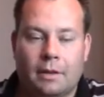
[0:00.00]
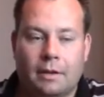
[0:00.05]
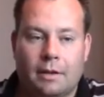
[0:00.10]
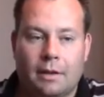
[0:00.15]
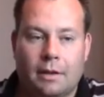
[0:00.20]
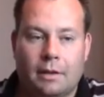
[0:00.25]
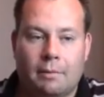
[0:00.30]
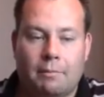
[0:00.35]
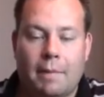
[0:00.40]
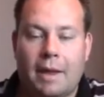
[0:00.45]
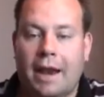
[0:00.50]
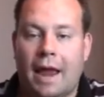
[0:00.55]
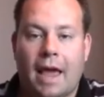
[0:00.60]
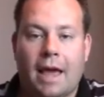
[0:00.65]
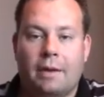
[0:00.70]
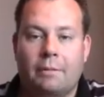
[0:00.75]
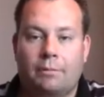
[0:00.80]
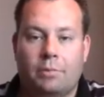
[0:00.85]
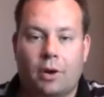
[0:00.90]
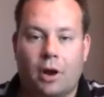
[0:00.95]

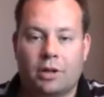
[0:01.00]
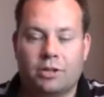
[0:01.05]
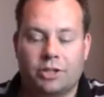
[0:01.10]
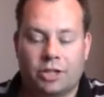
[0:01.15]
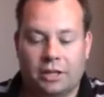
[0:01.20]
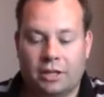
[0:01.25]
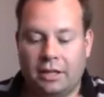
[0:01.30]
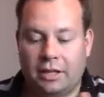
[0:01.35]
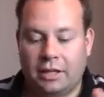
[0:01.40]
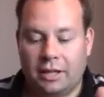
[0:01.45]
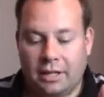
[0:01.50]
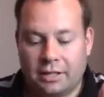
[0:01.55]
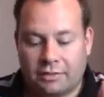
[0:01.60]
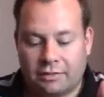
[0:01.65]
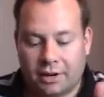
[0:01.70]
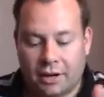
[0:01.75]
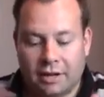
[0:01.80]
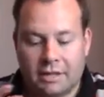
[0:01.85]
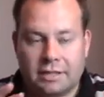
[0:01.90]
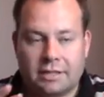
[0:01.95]
Manhattan Project. It's
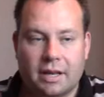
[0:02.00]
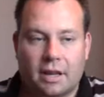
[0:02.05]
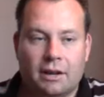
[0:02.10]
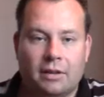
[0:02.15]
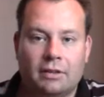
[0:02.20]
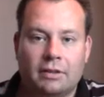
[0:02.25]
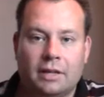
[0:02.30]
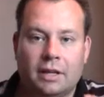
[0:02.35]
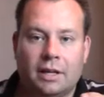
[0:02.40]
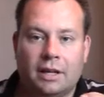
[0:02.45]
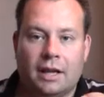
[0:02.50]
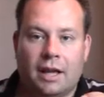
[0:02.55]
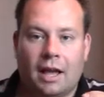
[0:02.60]
very subtle,